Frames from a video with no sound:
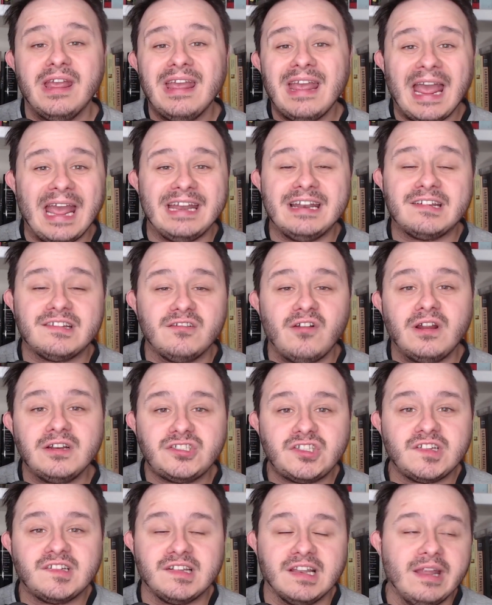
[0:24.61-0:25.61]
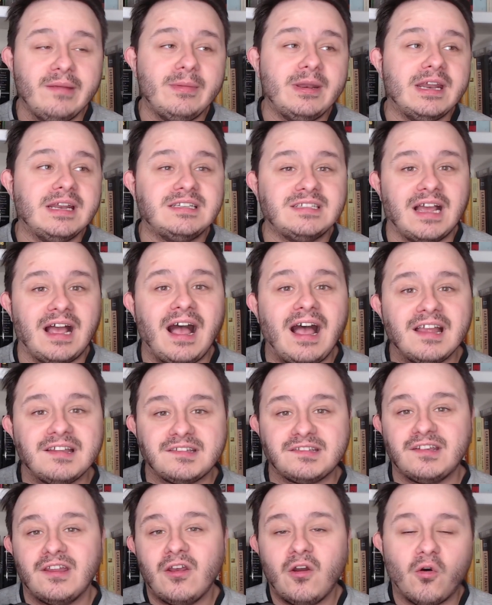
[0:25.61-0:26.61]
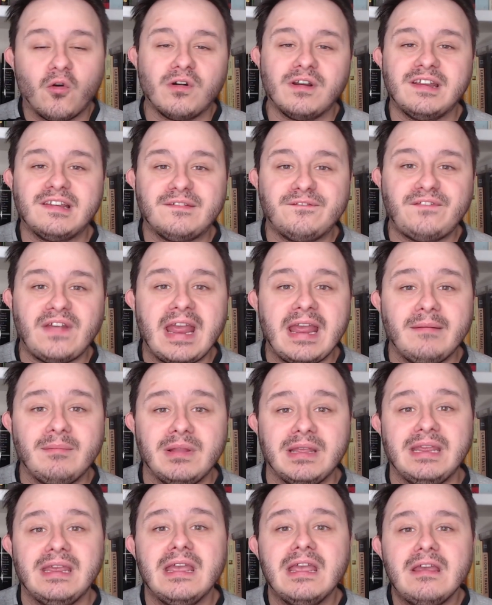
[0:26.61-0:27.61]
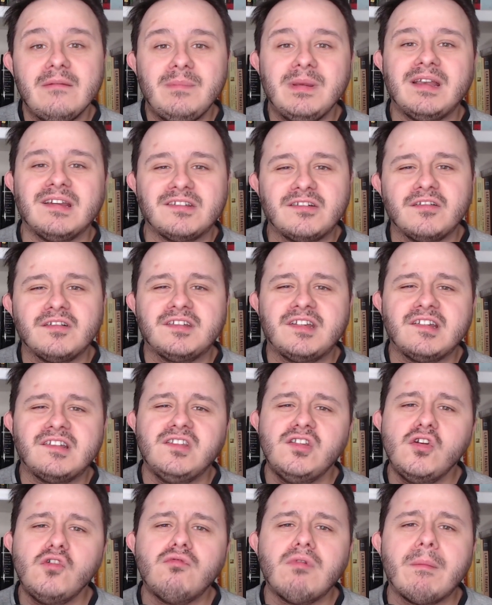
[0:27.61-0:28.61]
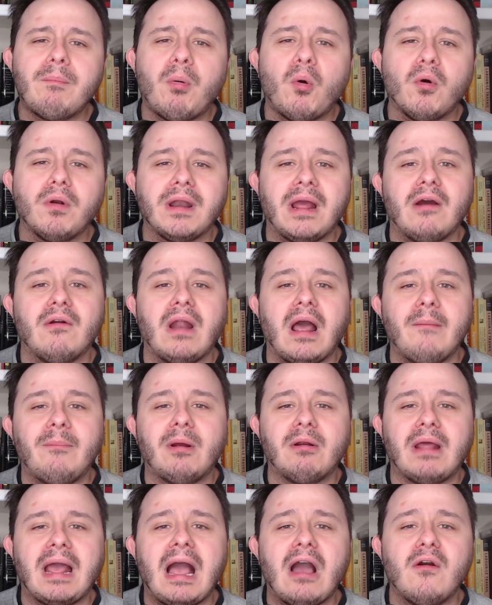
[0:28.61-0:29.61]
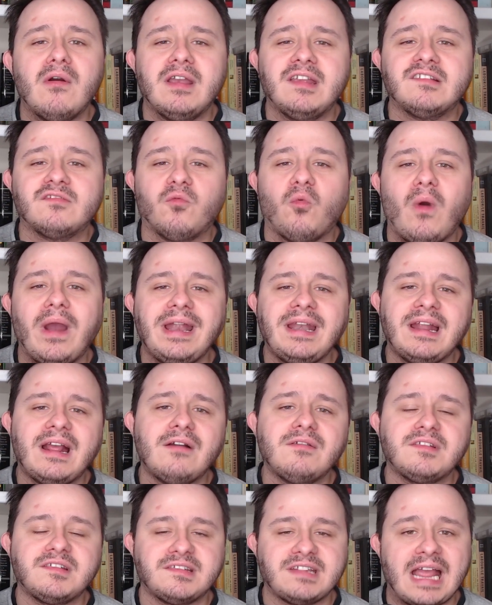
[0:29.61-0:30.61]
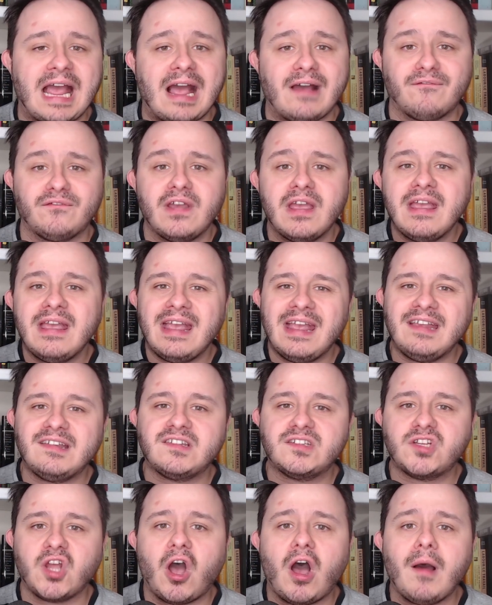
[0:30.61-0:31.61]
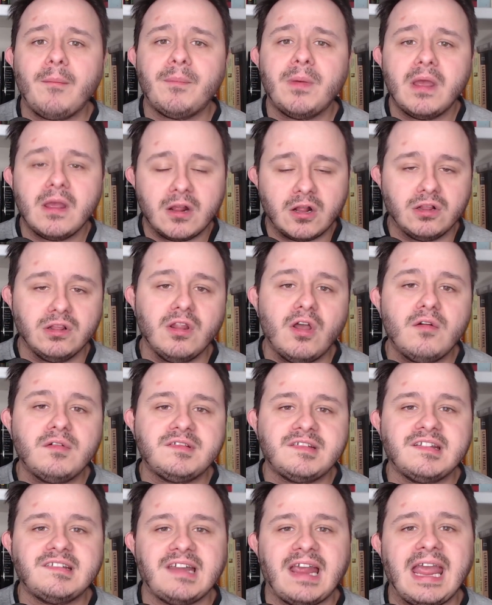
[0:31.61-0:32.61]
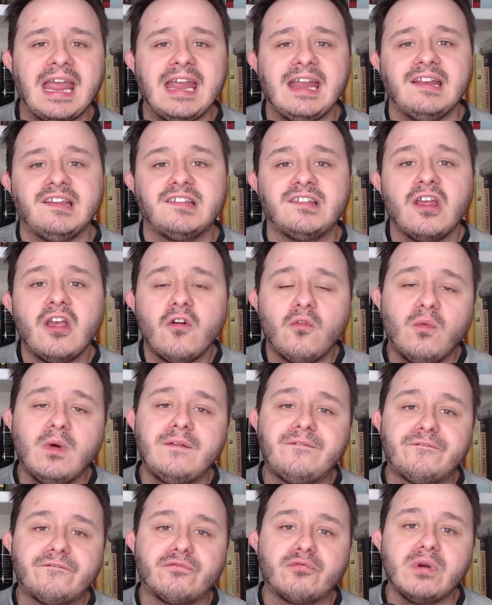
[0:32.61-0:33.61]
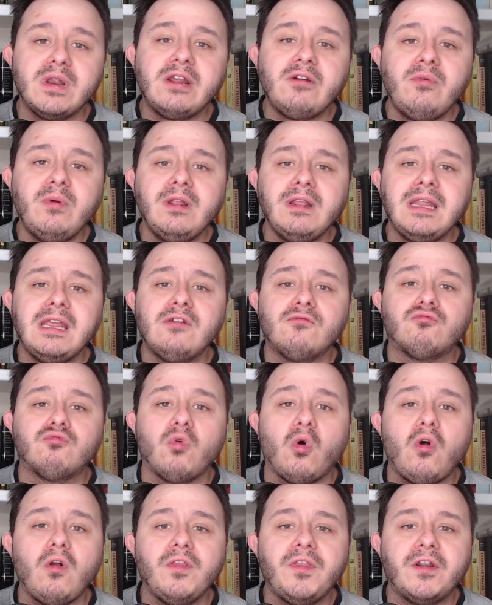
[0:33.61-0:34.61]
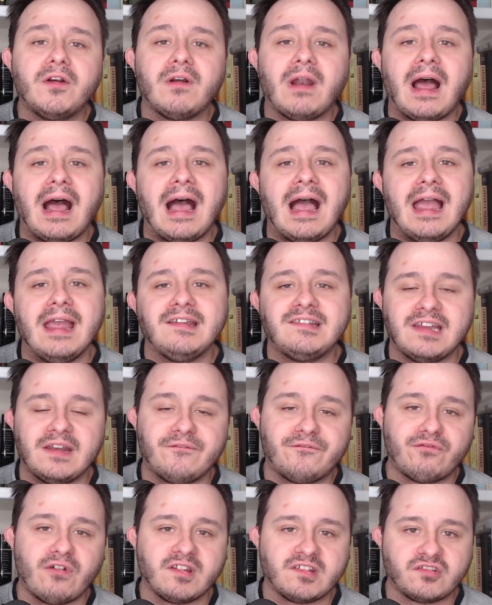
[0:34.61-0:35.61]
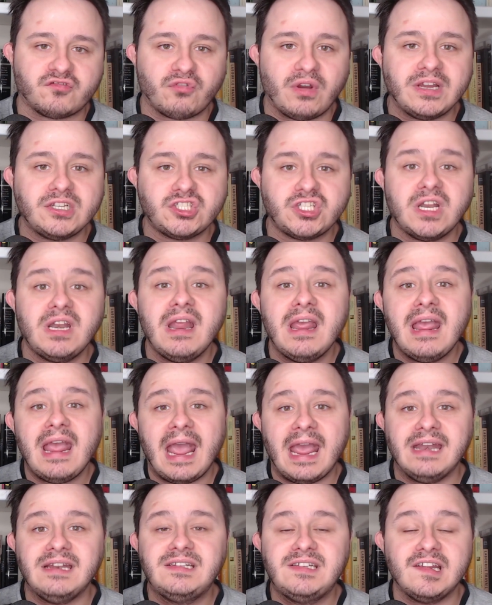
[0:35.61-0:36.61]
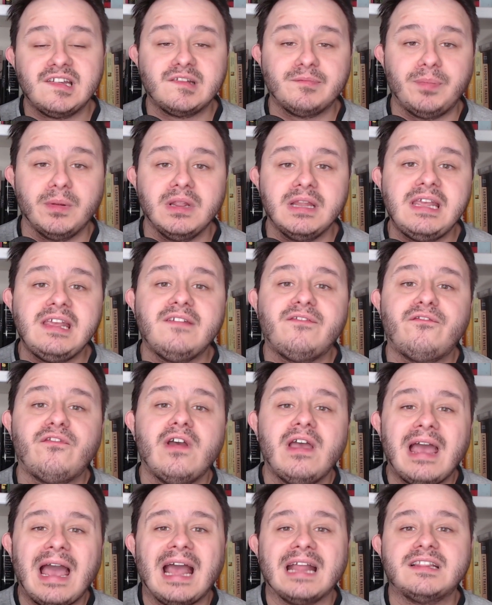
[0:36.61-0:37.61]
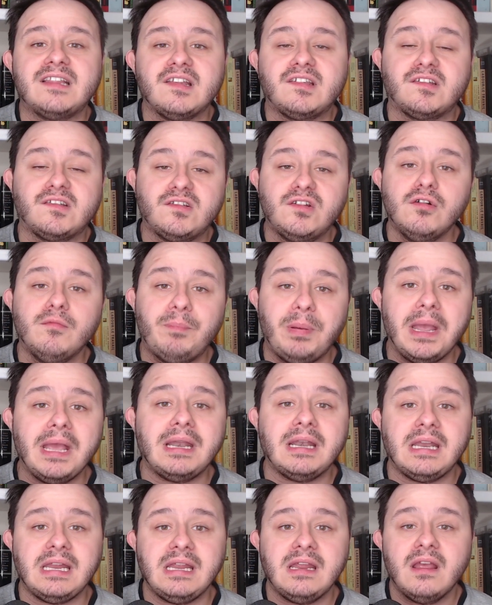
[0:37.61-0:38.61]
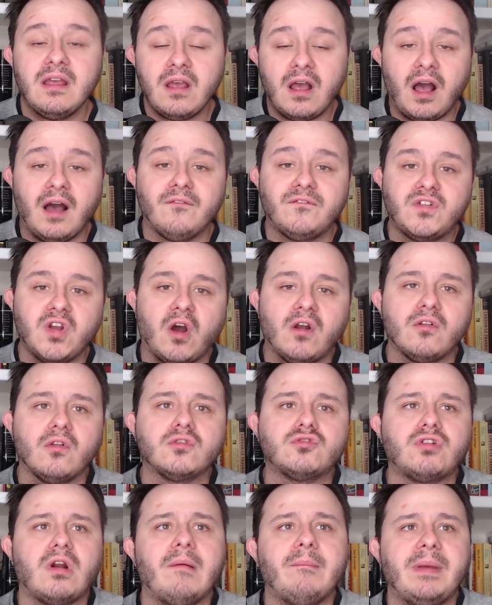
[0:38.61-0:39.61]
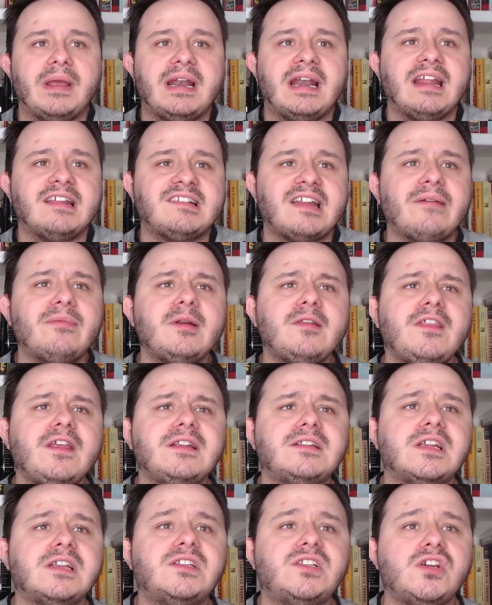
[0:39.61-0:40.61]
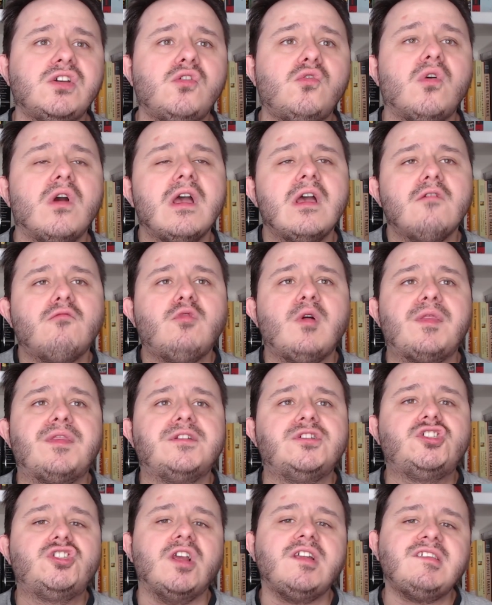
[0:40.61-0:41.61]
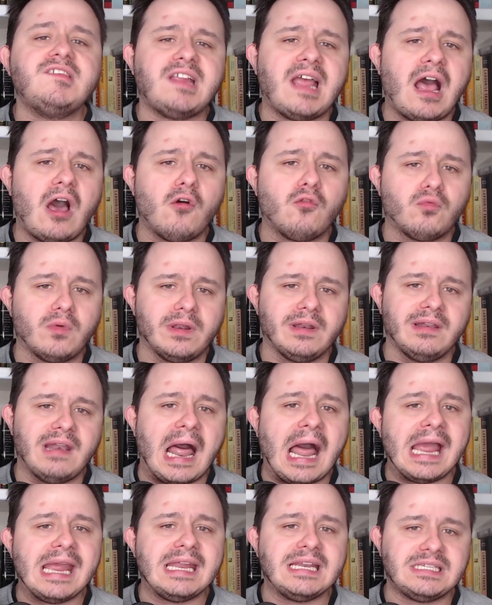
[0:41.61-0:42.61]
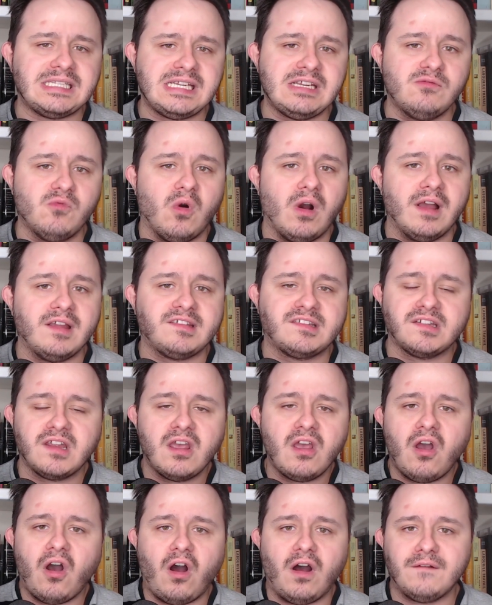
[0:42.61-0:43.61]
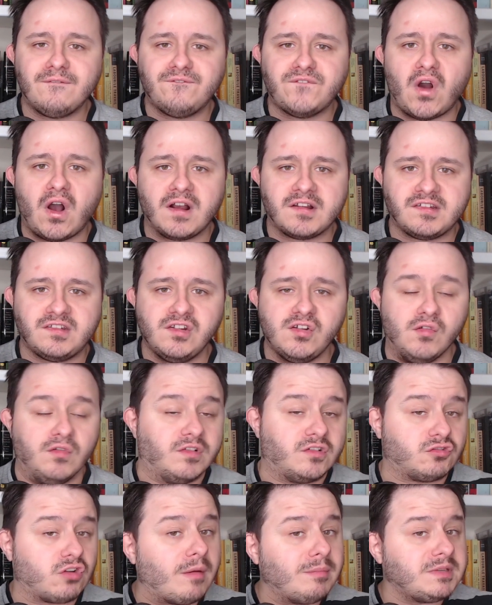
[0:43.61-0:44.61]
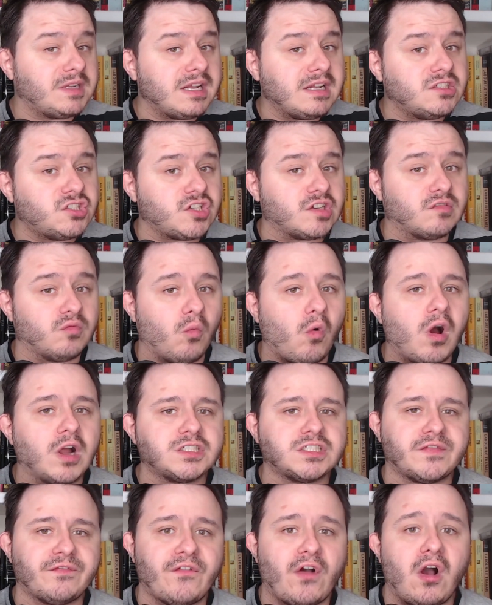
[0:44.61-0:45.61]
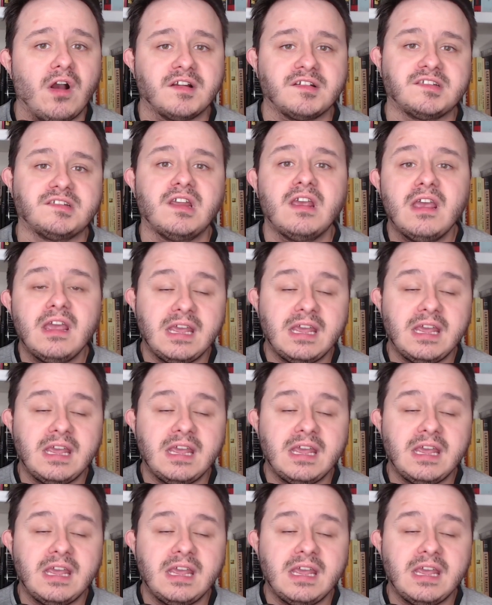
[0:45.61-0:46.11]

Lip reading: And it's not just limited to us or his family, because there's this new report out about how his White House staff, his top closest aides, would frequently roll their eyes in frustration and disbelief at the stupidity of Donald Trump. And it has everything to do with just how reliant he was on Fox News. Trump didn't just watch Fox.